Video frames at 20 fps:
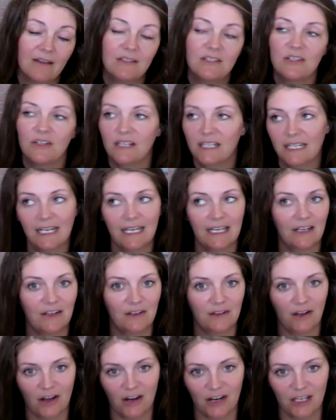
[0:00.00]
So then I hear
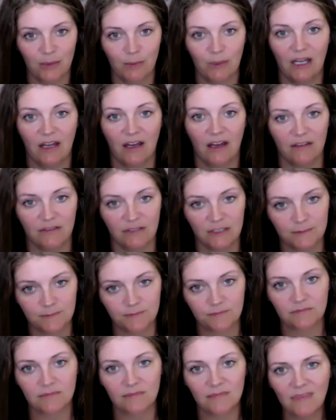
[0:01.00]
the argument of,
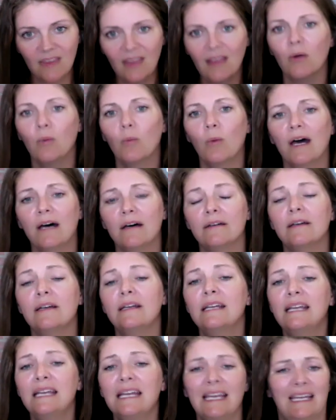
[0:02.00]
well,
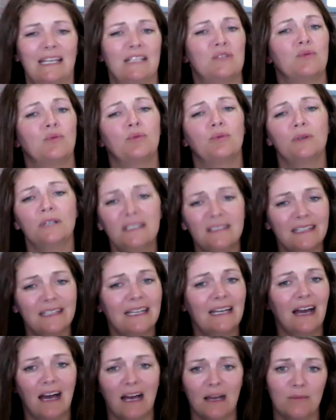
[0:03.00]
it's
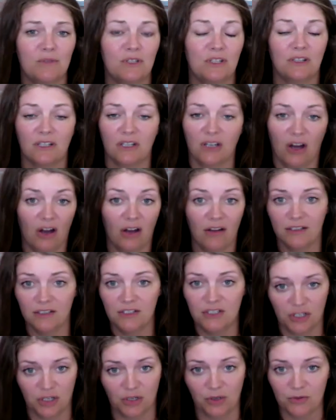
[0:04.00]
really up to the
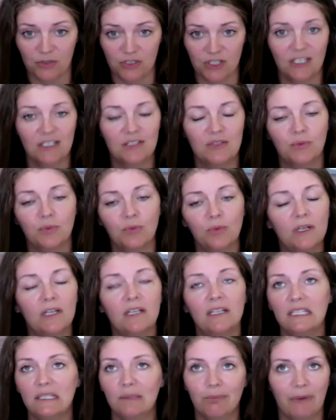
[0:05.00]
college coach. It's
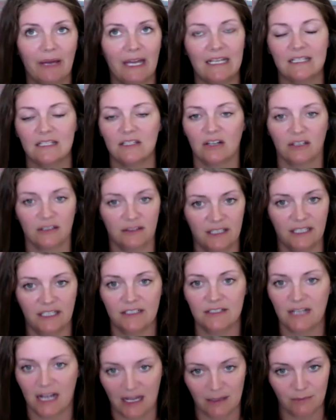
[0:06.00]
really based on their
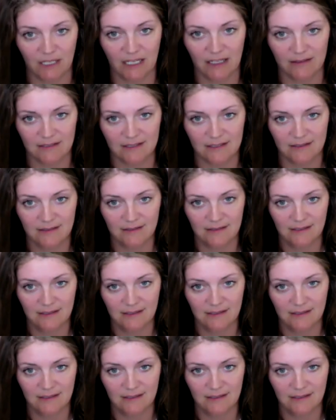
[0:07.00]
timelines.